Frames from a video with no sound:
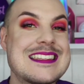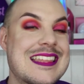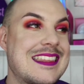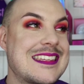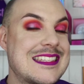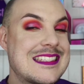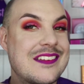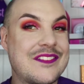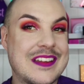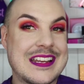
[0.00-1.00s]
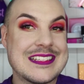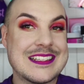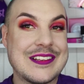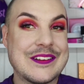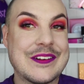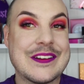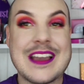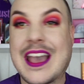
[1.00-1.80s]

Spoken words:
This is a finished look.